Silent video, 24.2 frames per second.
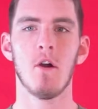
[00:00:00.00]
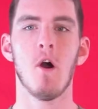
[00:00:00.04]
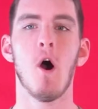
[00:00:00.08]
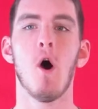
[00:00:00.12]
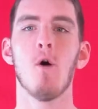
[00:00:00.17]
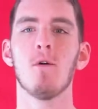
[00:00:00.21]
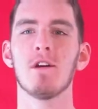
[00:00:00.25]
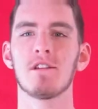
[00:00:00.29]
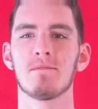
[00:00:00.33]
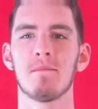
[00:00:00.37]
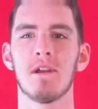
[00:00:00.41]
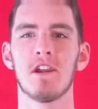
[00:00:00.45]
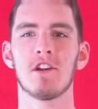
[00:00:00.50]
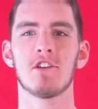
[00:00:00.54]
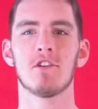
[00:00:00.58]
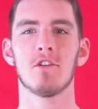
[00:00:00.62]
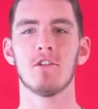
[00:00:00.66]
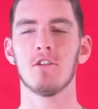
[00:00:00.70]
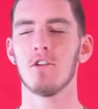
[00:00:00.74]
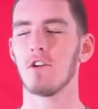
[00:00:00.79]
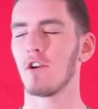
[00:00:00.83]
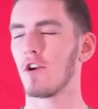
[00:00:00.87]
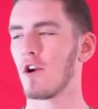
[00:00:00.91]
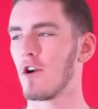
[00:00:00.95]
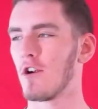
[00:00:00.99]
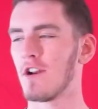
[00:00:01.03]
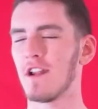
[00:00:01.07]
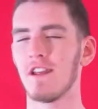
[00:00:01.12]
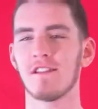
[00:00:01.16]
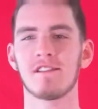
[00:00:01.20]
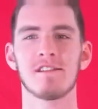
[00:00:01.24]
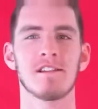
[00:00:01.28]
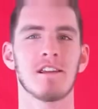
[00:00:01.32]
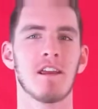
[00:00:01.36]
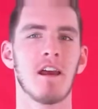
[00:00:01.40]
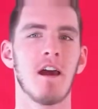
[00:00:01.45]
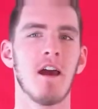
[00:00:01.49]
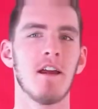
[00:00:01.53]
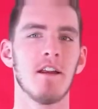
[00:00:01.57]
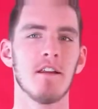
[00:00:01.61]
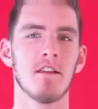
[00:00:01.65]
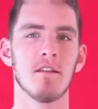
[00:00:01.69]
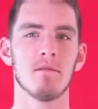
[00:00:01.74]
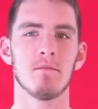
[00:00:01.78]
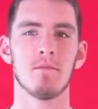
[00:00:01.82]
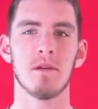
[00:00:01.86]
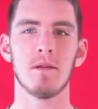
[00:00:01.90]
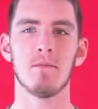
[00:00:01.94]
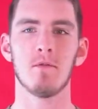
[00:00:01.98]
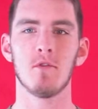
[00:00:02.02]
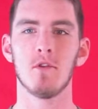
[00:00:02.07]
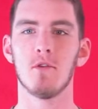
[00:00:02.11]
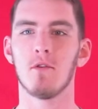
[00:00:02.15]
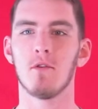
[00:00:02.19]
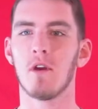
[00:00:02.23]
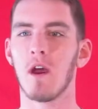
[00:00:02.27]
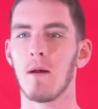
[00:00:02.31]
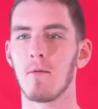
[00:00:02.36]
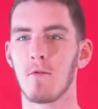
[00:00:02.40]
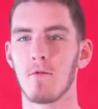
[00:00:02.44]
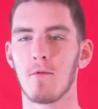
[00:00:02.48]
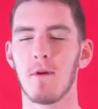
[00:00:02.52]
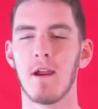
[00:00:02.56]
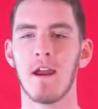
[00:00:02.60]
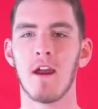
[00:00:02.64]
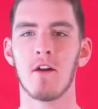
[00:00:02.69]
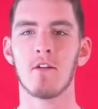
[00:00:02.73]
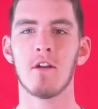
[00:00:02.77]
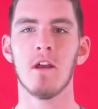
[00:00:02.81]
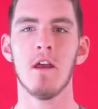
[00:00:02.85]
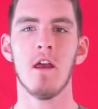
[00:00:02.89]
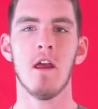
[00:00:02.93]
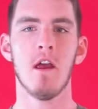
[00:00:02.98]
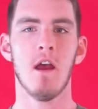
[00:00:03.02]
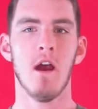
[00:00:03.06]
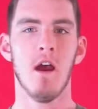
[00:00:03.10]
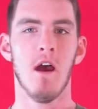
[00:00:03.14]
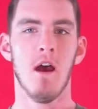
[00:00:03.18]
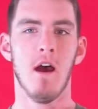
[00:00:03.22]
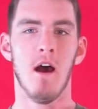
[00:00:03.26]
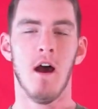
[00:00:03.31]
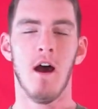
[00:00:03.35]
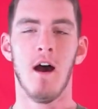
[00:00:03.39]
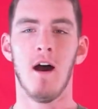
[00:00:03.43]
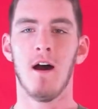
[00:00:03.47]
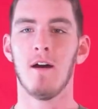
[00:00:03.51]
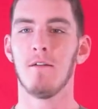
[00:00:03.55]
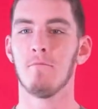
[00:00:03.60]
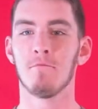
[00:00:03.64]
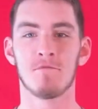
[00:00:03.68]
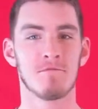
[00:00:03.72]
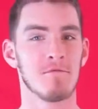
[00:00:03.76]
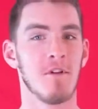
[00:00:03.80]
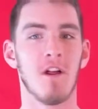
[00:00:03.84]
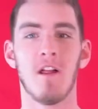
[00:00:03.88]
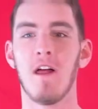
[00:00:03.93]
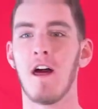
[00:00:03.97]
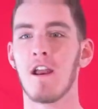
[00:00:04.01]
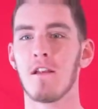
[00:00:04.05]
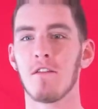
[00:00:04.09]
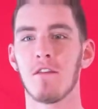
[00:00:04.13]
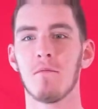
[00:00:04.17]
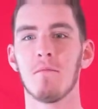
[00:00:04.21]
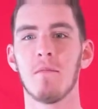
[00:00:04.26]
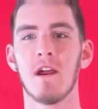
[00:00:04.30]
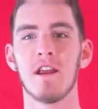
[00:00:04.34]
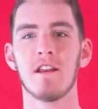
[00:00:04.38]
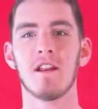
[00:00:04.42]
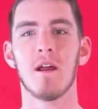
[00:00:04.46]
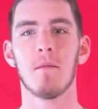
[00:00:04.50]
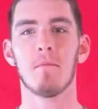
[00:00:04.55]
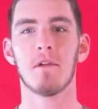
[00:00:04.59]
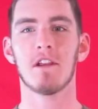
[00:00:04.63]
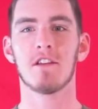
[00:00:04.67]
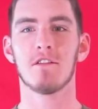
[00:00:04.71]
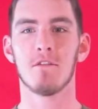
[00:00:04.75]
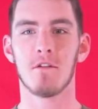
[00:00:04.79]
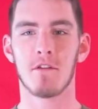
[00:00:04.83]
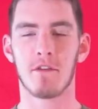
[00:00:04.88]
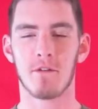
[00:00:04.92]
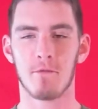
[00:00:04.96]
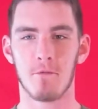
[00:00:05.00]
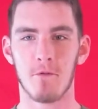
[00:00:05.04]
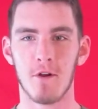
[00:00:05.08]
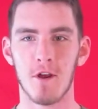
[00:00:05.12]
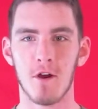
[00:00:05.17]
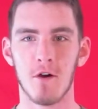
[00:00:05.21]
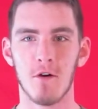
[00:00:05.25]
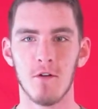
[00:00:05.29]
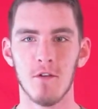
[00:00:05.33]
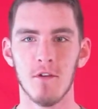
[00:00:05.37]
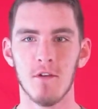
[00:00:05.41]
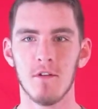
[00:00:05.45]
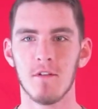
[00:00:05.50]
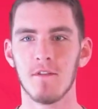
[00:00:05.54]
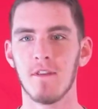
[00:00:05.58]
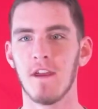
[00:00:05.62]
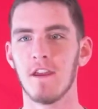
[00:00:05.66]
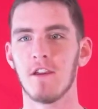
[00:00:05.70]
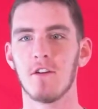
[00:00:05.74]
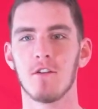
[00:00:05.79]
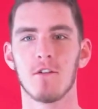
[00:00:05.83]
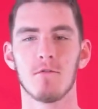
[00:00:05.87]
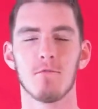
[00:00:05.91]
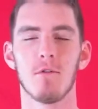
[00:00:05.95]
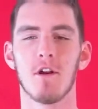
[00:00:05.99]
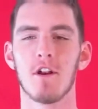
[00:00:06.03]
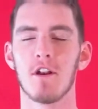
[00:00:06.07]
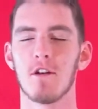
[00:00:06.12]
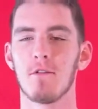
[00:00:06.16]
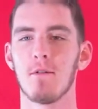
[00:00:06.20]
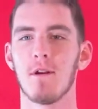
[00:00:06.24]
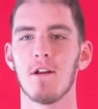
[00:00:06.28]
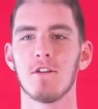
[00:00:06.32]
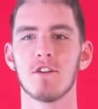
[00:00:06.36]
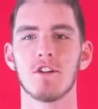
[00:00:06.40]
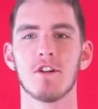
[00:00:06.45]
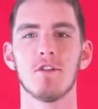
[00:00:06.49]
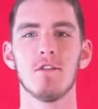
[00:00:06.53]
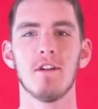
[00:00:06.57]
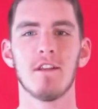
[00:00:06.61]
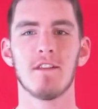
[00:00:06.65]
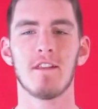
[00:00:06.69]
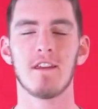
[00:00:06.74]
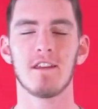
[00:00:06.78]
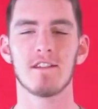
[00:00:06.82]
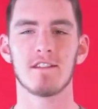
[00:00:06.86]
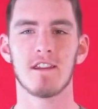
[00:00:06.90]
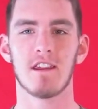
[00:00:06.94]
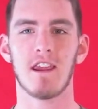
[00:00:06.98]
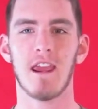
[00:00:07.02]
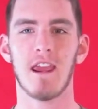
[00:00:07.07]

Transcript: Always make sure you're courteous and kind to the people who come around. A lot of them might not be too thrilled that you're running around shooting things in